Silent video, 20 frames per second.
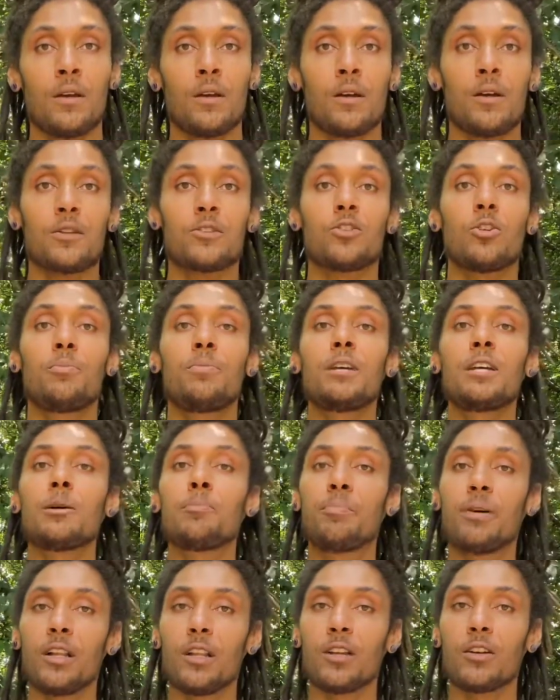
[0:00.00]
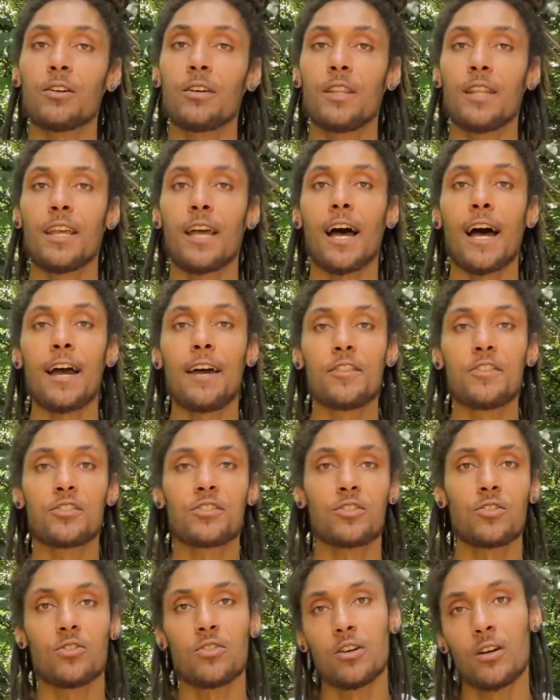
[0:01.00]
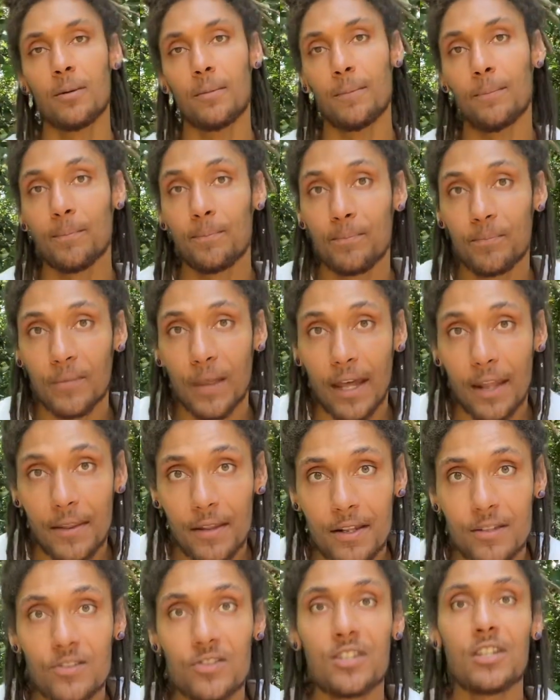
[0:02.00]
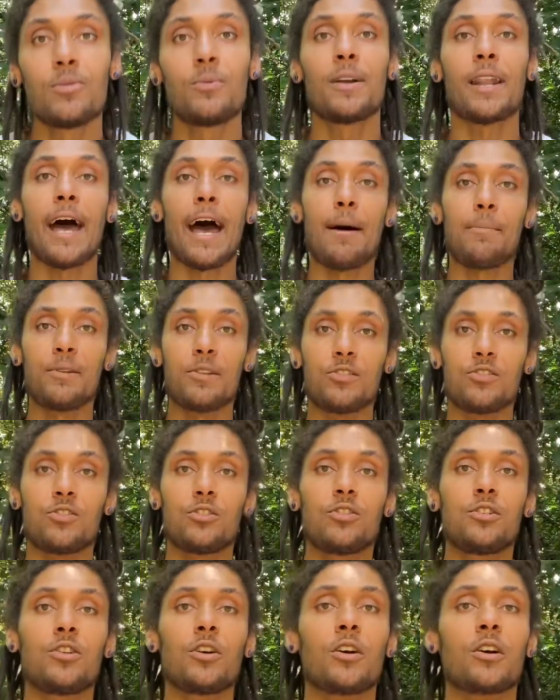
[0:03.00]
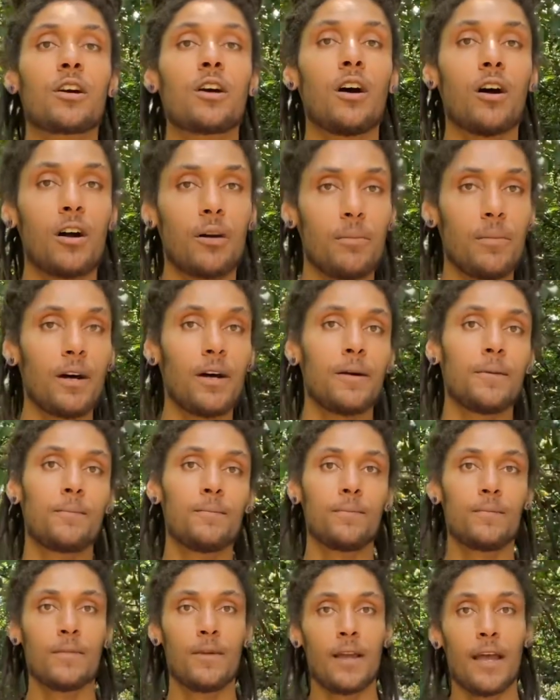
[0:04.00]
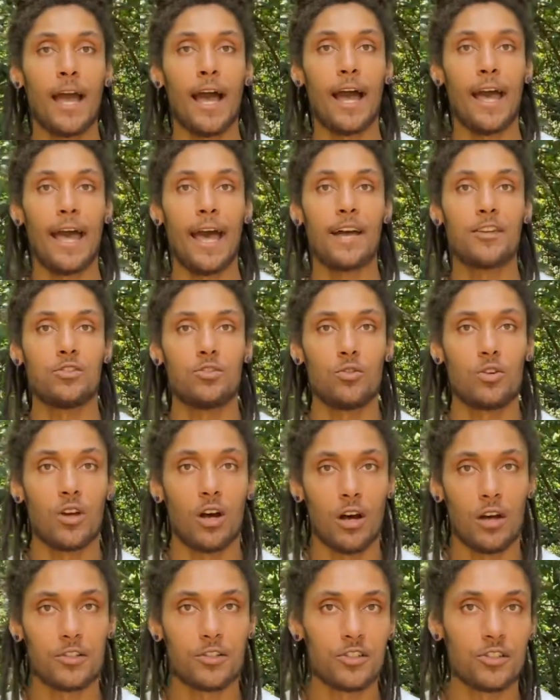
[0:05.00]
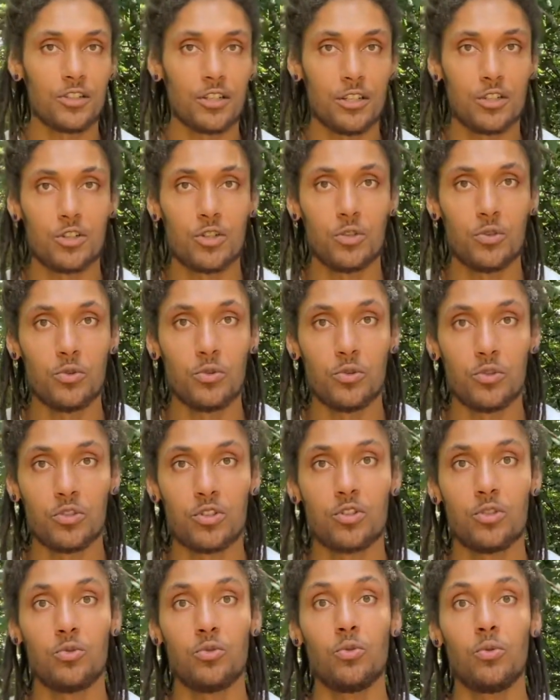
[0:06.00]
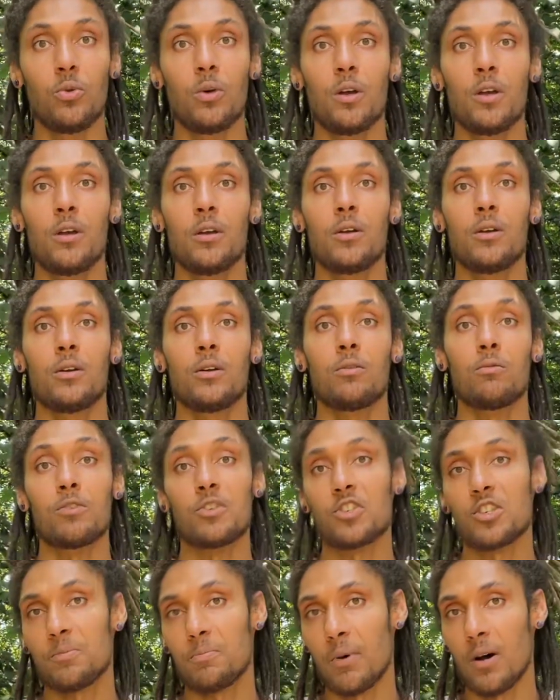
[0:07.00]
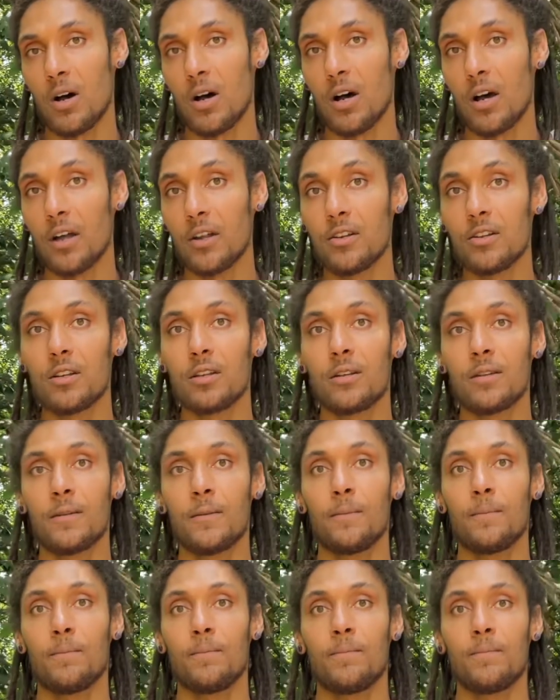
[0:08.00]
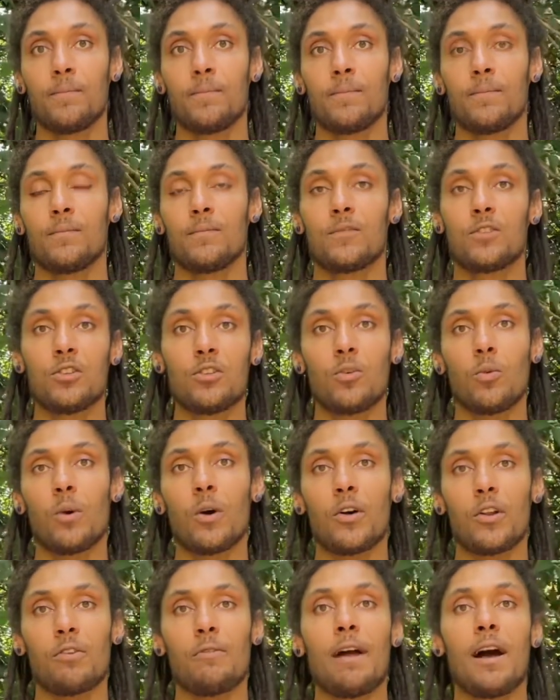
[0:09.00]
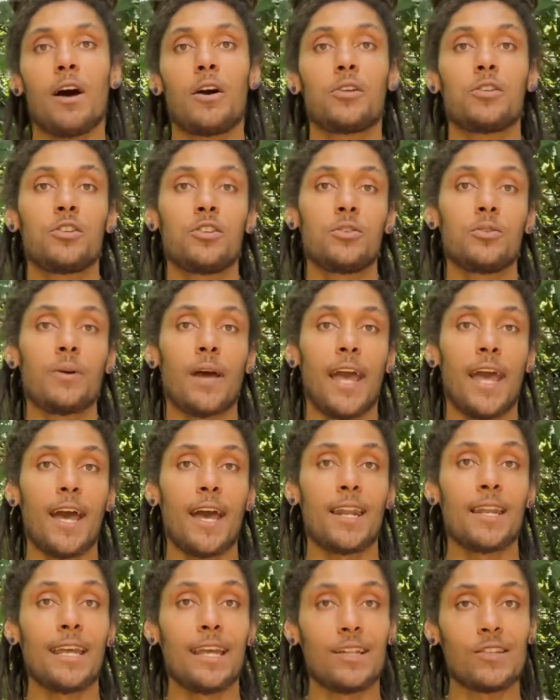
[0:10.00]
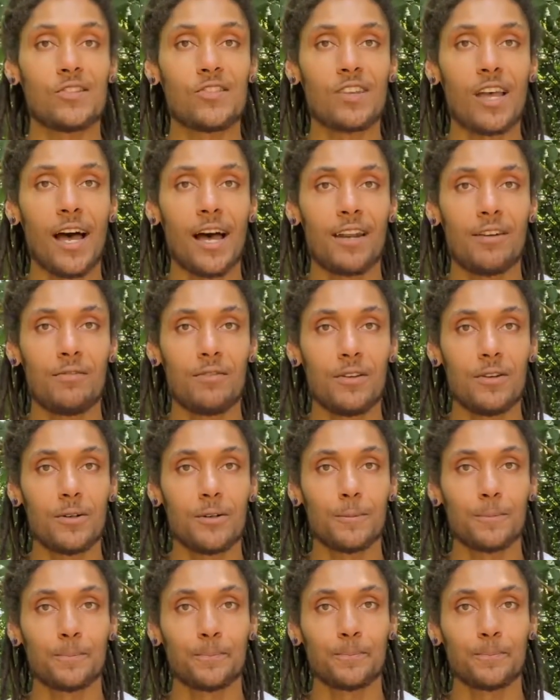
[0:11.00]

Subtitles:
So be a pillar in the eye of the storm, and then see what happens to your karma as you consciously choose to respond to the world around you and inside of you.